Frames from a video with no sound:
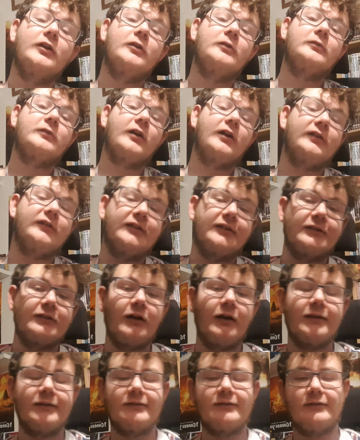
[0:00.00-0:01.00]
who kind of
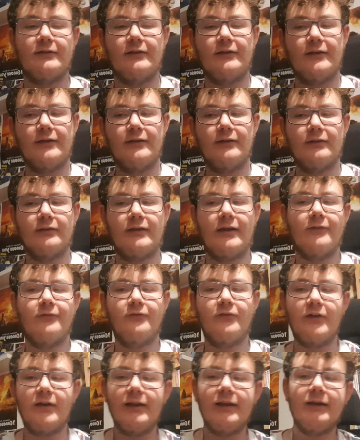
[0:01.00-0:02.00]
starts to get
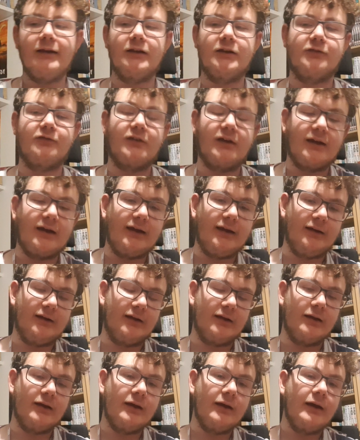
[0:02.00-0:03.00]
feelings for
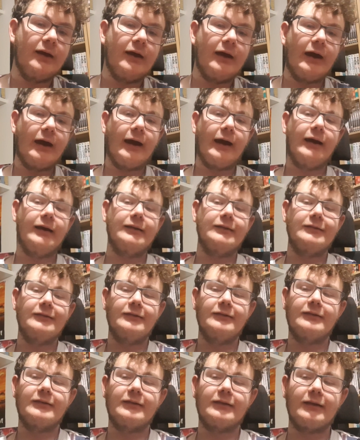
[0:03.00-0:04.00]
Hina,
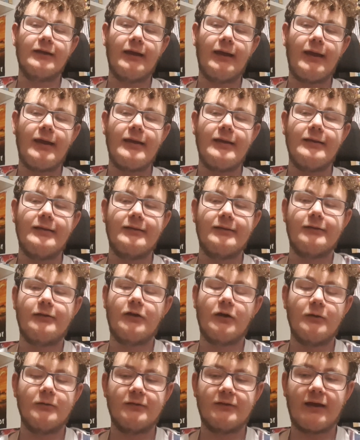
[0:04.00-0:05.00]
and he
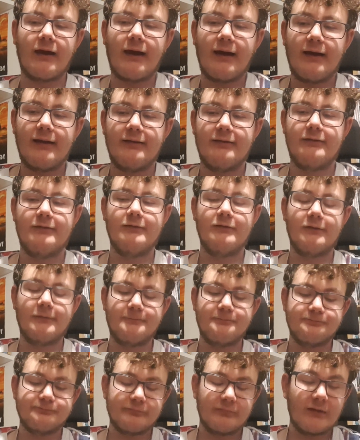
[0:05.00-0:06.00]
goes ahead and like,
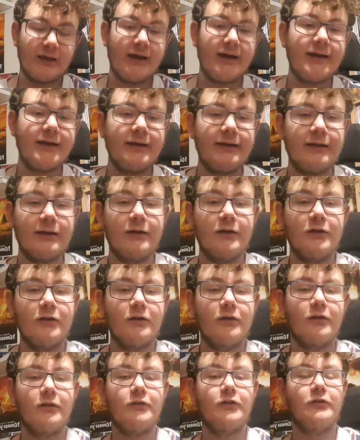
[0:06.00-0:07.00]
hey,
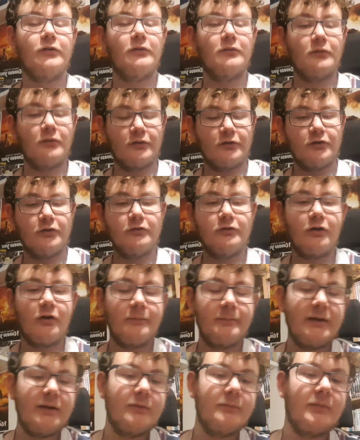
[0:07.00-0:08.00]
you got to
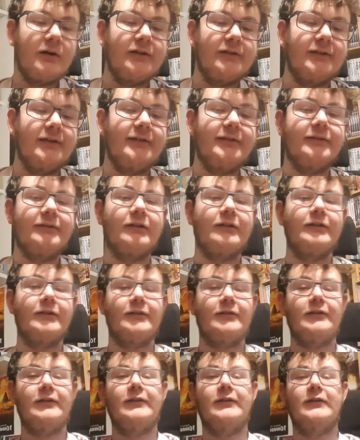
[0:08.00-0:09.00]
be with my sister.
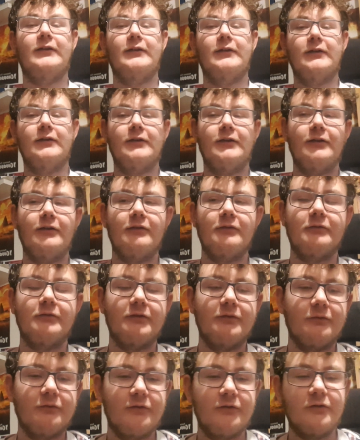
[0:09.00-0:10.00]
It's like,
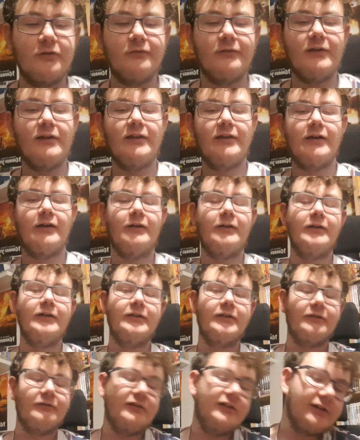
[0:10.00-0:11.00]
you're really
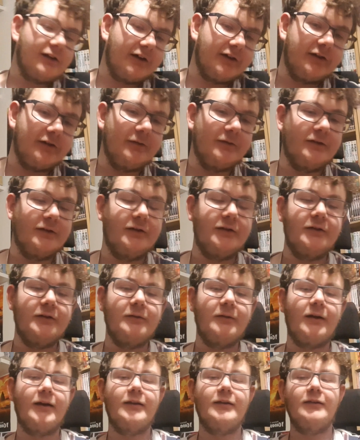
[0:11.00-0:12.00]
kind. I really like you
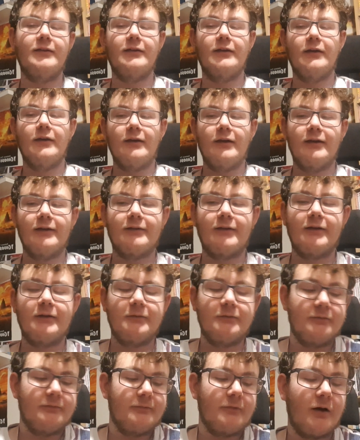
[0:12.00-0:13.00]
too, and it's like,
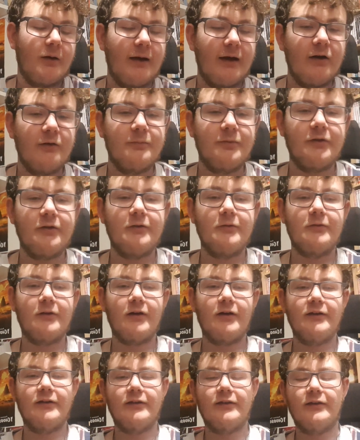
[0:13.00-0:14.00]
I'll help you
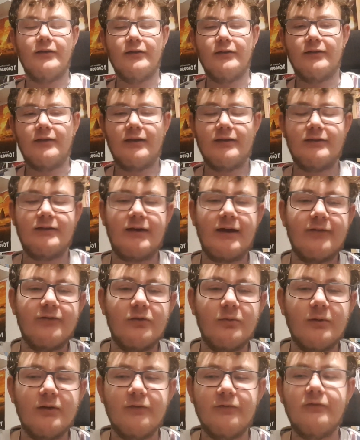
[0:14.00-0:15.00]
kind of get
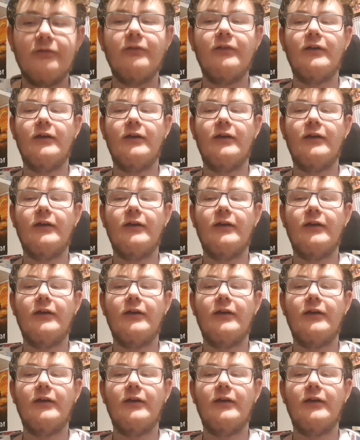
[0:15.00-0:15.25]
together with